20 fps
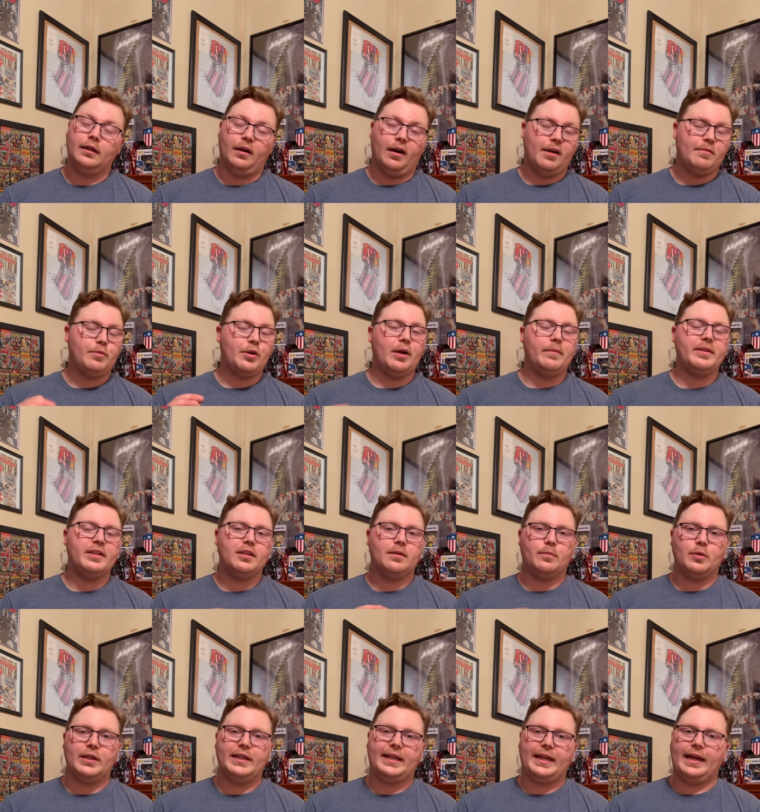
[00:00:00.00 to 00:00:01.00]
I'm probably going to
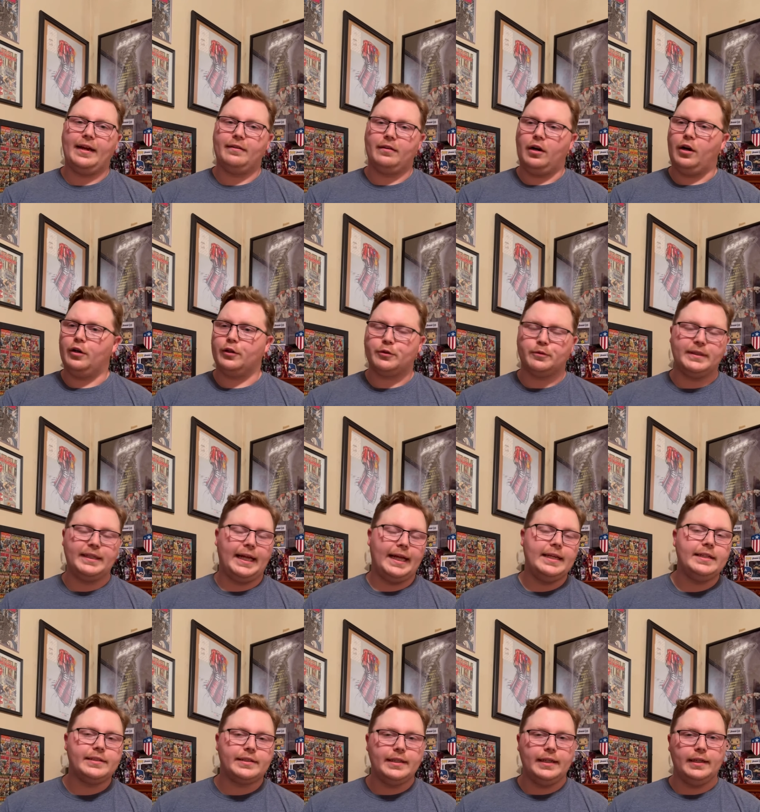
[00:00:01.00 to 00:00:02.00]
break all 3
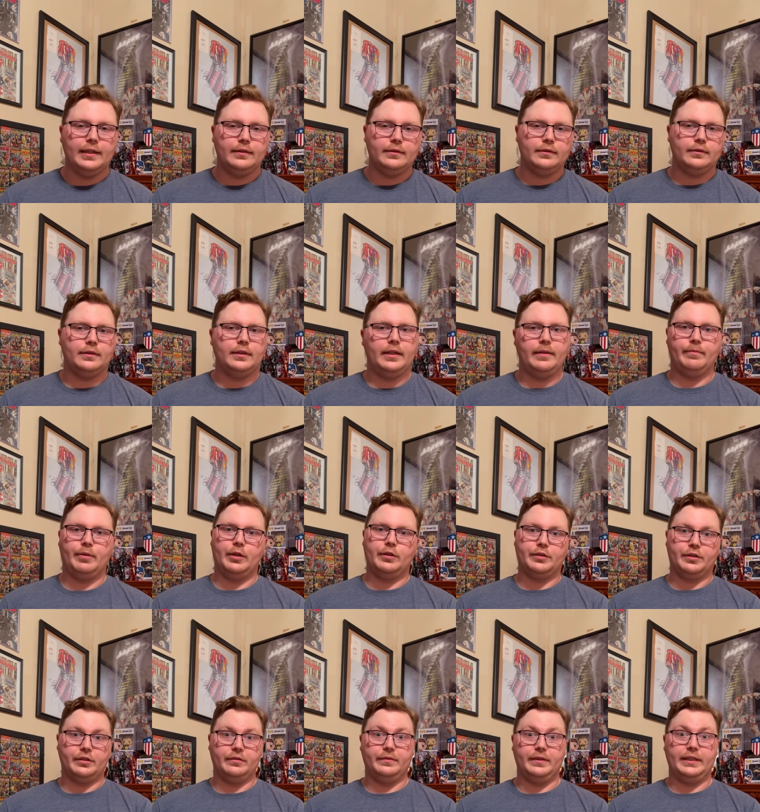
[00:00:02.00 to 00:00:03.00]
days down and
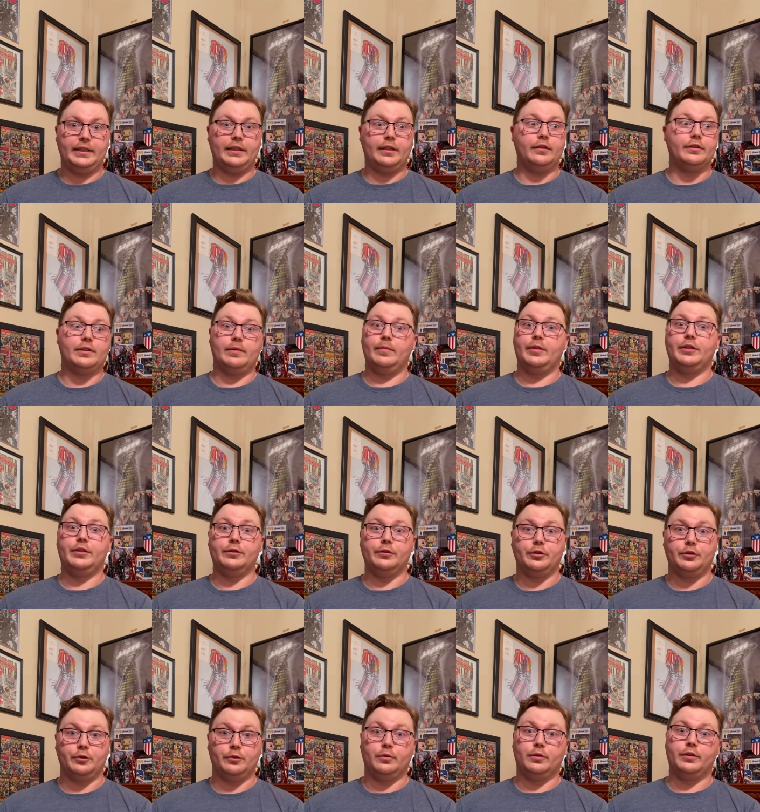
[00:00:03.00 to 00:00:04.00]
post the videos. I'm going to do
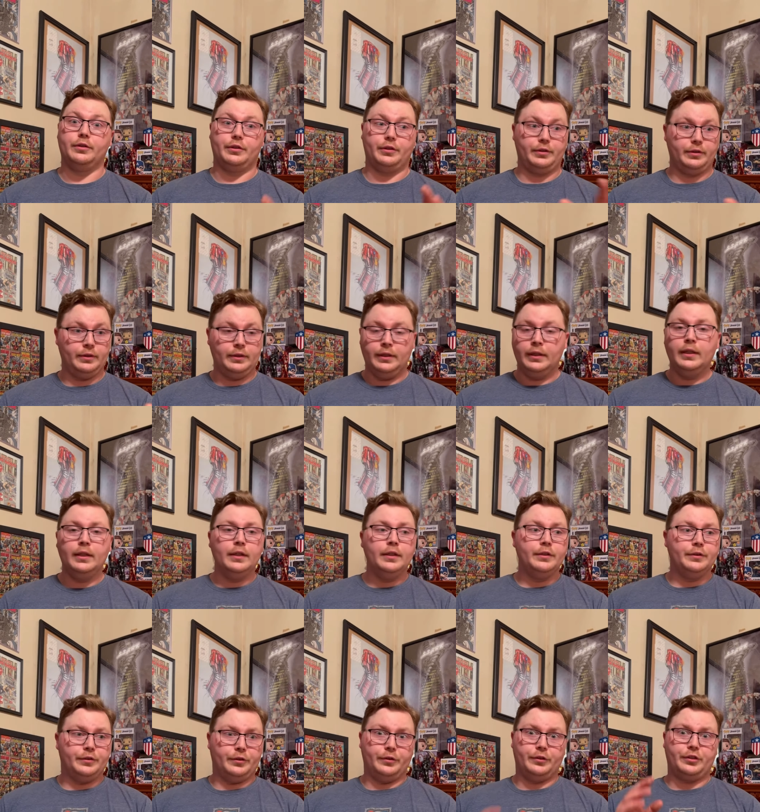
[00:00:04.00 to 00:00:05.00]
shorts.
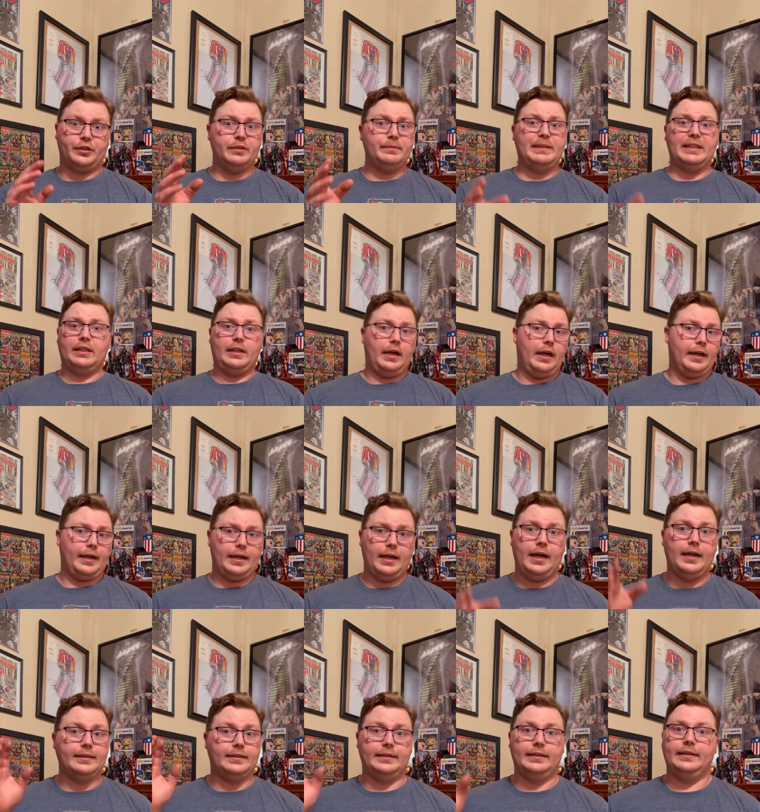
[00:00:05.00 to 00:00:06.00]
So there's going to be a lot of
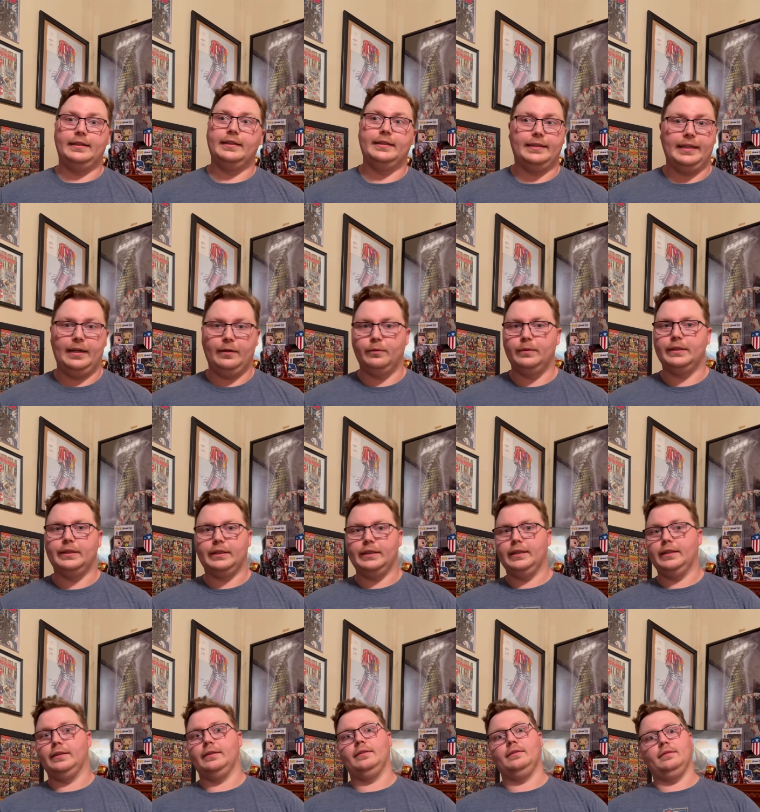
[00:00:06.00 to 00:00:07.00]
content hit that
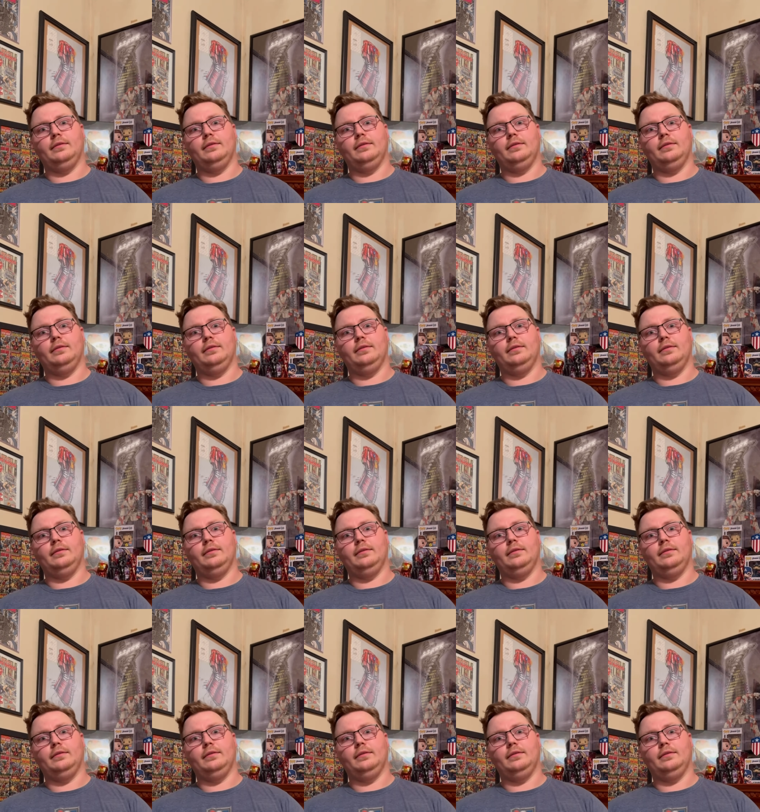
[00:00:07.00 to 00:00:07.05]
weekend.